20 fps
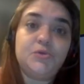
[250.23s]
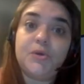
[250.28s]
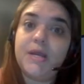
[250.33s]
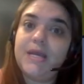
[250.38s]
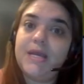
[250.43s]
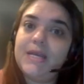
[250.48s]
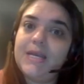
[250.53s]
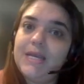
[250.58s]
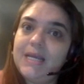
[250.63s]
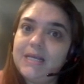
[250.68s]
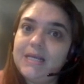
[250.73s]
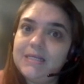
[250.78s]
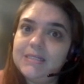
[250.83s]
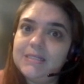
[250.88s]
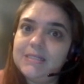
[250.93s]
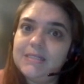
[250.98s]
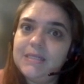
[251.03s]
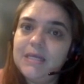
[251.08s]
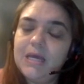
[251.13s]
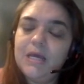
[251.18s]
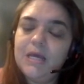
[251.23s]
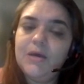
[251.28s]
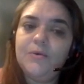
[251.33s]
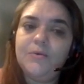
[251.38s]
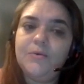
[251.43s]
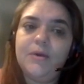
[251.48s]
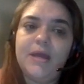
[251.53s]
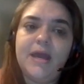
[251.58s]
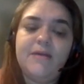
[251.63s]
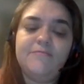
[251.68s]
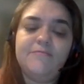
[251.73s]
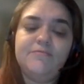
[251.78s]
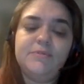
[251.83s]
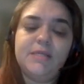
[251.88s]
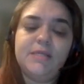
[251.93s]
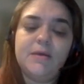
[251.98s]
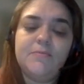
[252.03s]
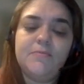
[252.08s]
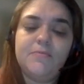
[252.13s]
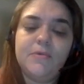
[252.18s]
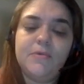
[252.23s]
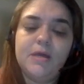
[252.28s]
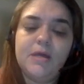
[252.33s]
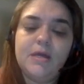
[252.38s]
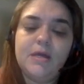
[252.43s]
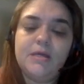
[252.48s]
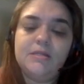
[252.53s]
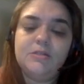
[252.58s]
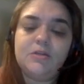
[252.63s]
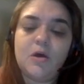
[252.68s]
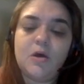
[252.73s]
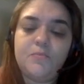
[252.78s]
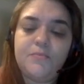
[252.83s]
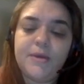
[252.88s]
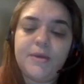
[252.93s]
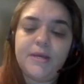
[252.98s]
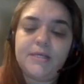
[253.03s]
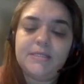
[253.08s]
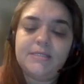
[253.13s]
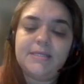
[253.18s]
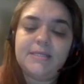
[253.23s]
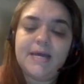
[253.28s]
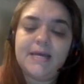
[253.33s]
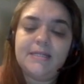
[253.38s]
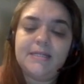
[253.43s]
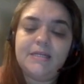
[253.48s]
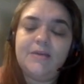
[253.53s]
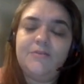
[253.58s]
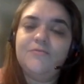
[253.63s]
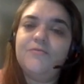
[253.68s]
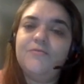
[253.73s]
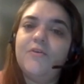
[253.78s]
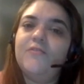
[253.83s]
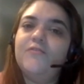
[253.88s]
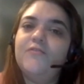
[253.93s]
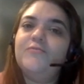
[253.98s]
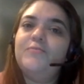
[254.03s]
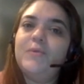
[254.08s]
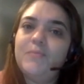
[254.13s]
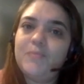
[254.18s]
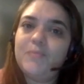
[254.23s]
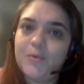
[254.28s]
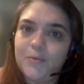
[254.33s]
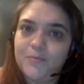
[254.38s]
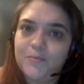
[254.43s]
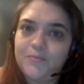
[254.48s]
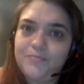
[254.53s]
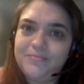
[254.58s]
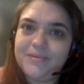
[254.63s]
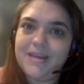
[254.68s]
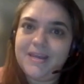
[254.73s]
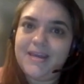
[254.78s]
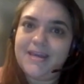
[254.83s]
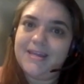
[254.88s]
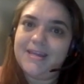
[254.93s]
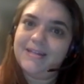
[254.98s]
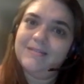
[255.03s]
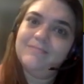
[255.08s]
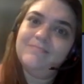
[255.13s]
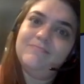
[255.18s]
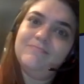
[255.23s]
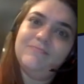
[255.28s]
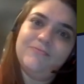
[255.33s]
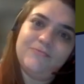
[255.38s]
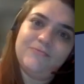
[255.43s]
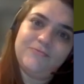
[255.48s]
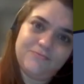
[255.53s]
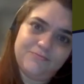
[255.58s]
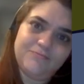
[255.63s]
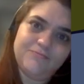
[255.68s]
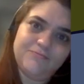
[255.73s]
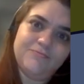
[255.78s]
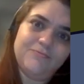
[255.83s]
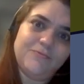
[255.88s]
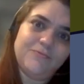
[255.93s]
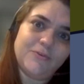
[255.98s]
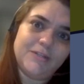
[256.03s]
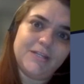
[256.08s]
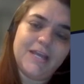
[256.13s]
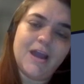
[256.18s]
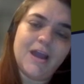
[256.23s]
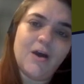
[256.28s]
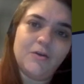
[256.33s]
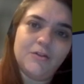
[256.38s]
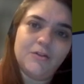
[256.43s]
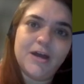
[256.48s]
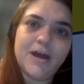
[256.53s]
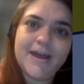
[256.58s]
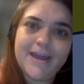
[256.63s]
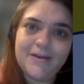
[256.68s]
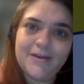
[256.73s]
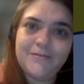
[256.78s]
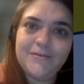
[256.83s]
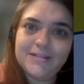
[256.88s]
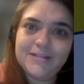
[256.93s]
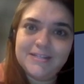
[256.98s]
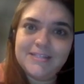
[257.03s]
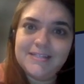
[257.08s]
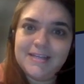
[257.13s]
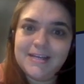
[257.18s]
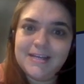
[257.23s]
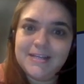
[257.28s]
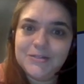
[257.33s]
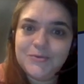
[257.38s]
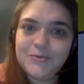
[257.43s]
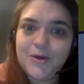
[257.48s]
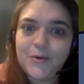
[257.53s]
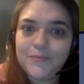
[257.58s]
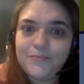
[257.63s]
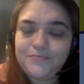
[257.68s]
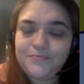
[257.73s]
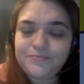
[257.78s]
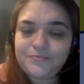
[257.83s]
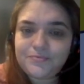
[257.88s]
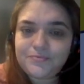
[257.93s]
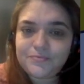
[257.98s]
trainings, we have some topics that involve people, and for the other areas as well.